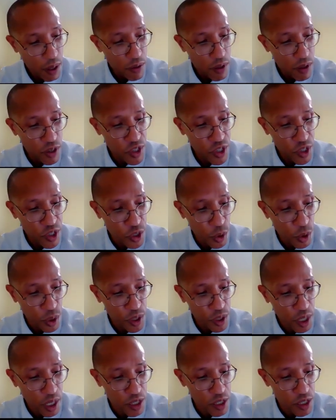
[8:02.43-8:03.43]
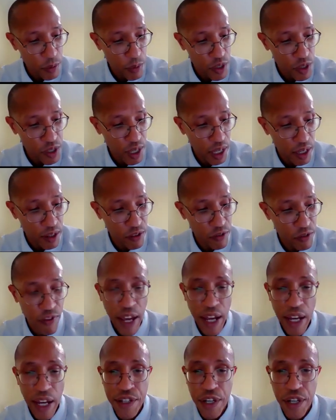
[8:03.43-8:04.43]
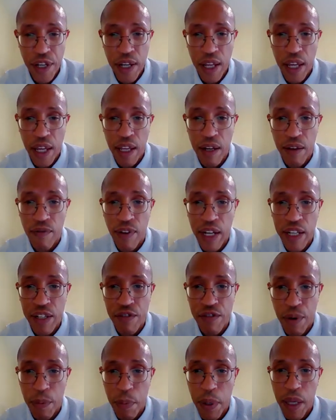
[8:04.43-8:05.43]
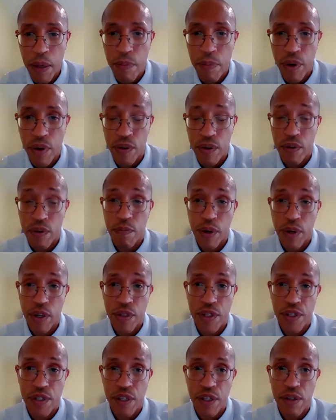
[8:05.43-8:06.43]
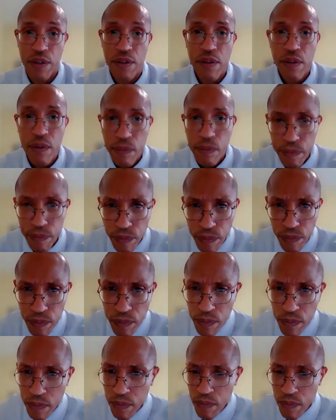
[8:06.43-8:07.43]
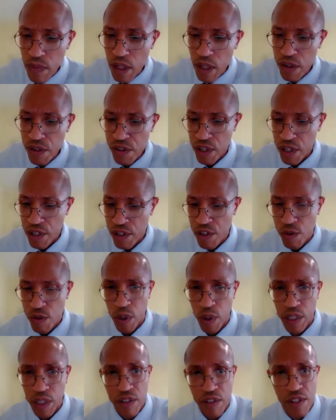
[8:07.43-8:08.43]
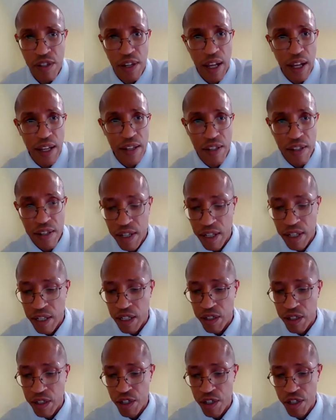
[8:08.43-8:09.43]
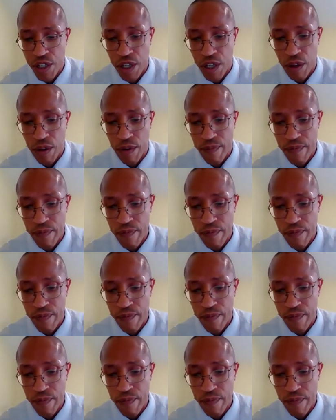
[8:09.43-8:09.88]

This ensures customer satisfaction and invites repeat purchases. So this is what this slide is intended to show.